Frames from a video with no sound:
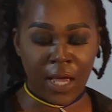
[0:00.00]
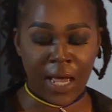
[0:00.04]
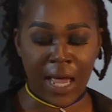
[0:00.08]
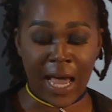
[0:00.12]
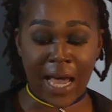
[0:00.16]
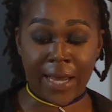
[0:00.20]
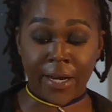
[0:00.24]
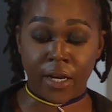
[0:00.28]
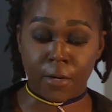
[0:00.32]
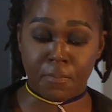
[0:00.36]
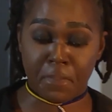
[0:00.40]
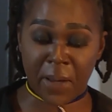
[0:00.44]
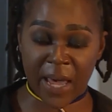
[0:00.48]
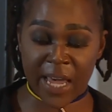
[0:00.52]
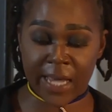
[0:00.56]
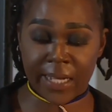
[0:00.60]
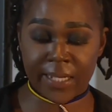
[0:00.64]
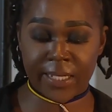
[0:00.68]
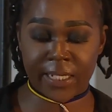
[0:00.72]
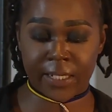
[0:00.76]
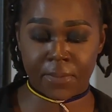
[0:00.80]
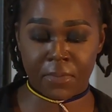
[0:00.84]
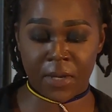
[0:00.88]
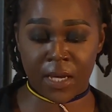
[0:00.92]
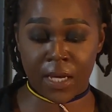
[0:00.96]
and it
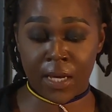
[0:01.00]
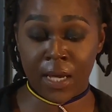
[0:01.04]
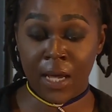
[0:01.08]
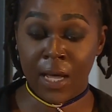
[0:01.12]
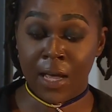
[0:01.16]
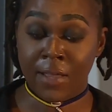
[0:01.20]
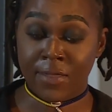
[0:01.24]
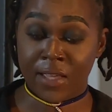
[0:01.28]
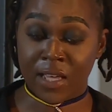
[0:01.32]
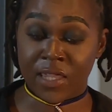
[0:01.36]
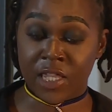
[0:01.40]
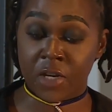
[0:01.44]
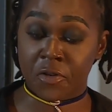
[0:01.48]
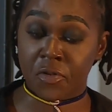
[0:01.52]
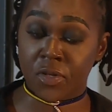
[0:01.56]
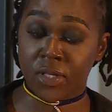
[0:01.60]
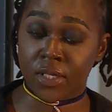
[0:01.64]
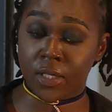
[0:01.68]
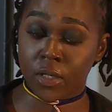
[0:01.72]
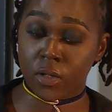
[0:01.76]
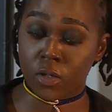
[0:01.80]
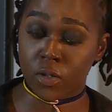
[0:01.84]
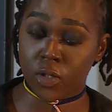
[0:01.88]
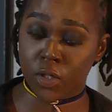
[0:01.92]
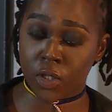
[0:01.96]
pains me that there are
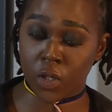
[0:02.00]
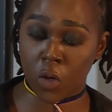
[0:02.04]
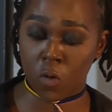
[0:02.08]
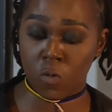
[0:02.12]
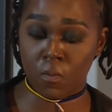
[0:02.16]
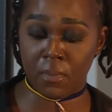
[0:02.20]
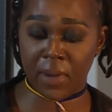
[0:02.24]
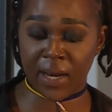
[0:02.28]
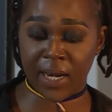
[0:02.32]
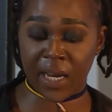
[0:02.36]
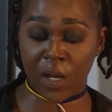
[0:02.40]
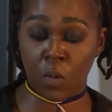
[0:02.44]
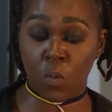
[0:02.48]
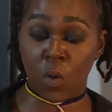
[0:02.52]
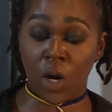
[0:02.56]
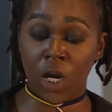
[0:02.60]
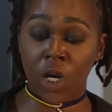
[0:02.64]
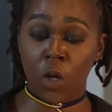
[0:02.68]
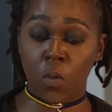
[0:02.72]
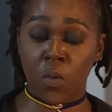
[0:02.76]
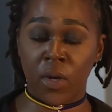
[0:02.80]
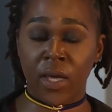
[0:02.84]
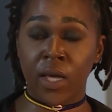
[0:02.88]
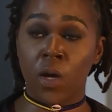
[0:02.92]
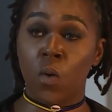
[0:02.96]
still so many
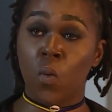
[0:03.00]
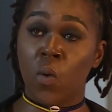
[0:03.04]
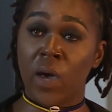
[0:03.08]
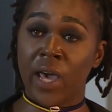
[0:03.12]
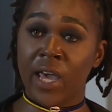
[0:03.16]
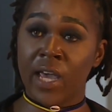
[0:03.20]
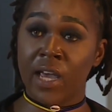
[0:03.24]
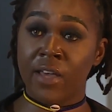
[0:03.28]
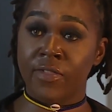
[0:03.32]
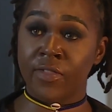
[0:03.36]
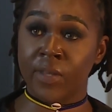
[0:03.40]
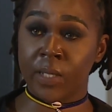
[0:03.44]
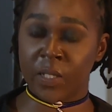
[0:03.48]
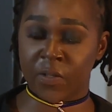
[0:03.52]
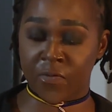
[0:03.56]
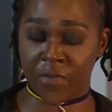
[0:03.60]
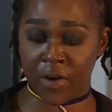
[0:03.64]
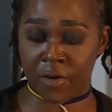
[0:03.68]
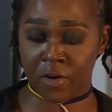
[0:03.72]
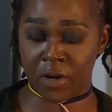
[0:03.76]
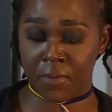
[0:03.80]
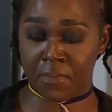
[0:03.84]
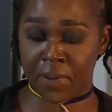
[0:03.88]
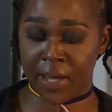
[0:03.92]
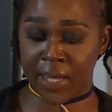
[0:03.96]
wallowing away in this
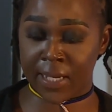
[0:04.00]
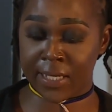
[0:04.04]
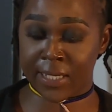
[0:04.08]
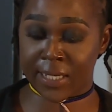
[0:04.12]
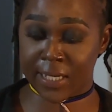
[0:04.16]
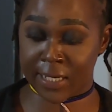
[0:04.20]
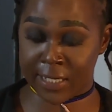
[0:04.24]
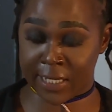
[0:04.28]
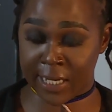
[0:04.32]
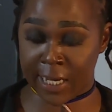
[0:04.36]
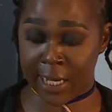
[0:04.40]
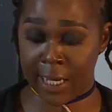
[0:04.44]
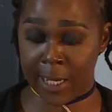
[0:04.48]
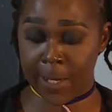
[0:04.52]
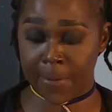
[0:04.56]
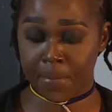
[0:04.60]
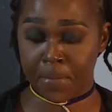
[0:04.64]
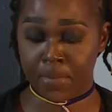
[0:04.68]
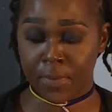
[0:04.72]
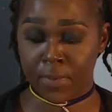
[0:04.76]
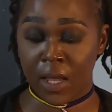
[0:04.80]
very pain today.